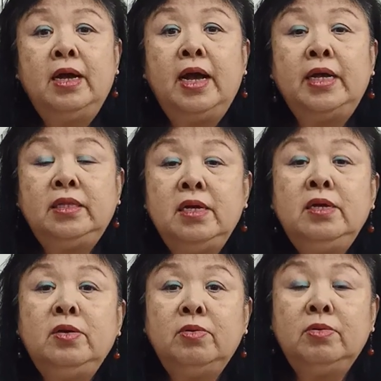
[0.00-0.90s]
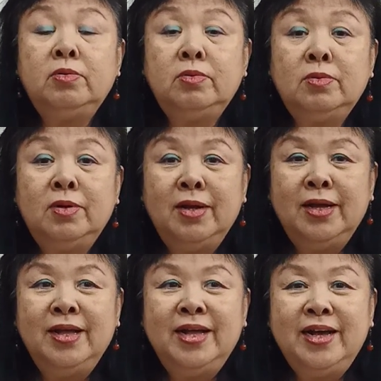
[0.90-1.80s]
I think you
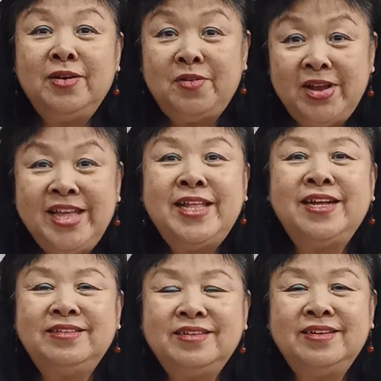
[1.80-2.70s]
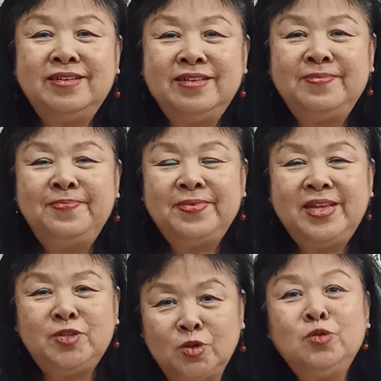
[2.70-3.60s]
agree that
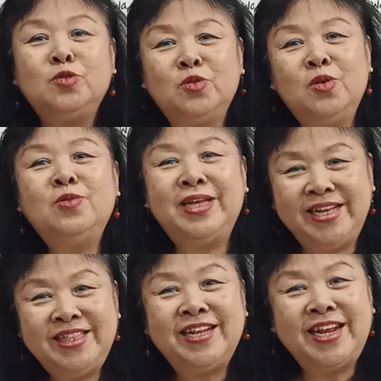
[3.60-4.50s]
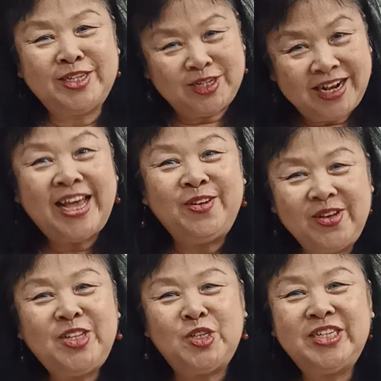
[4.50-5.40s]
it's good to know the international
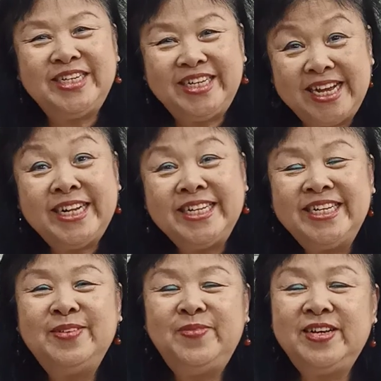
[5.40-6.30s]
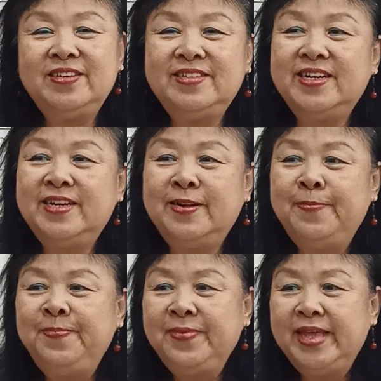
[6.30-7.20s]
language, yeah? Because
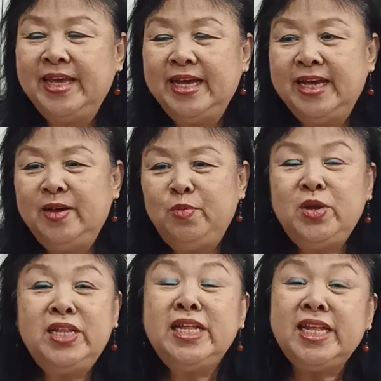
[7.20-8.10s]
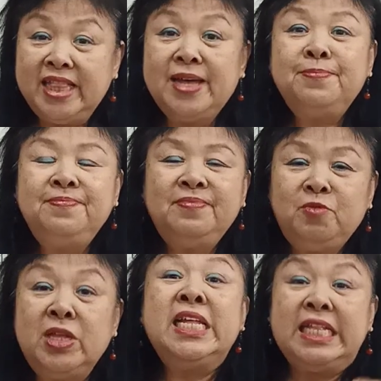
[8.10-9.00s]
we need
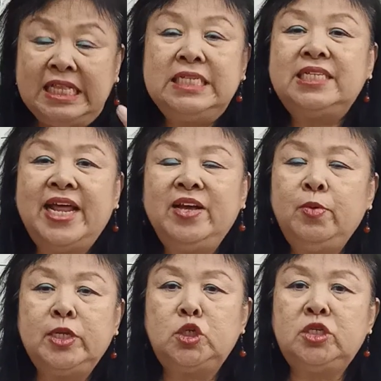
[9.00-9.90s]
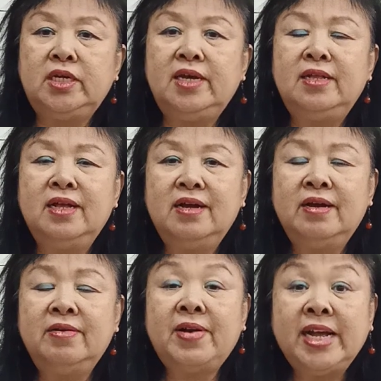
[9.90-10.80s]
this language in
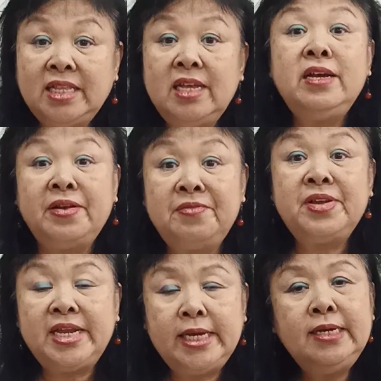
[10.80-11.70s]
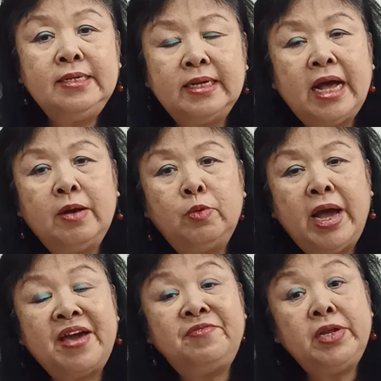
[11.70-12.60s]
writing and reading our
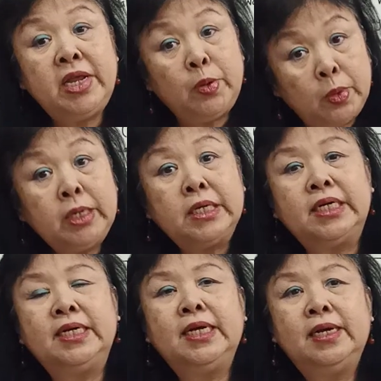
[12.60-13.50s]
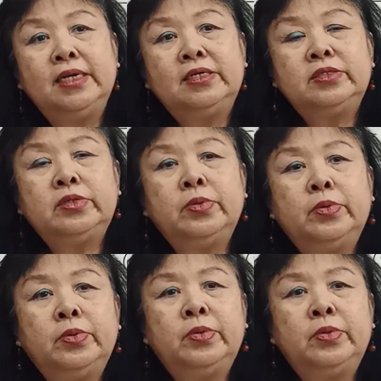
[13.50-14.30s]
everyday work. So